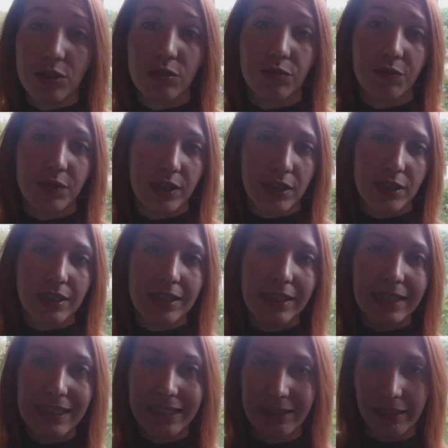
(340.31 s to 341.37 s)
to feel
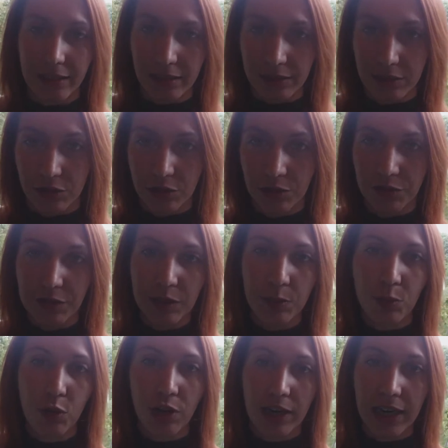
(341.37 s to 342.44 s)
easier, to feel
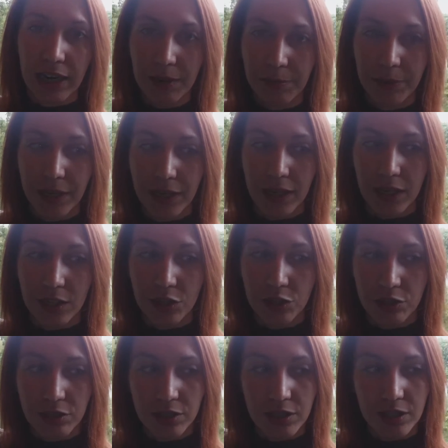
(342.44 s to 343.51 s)
more happy, and to
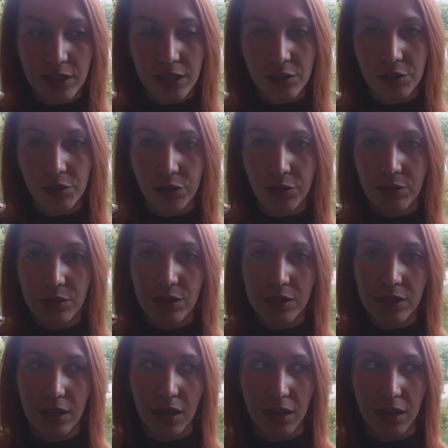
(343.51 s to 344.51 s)
understand your thoughts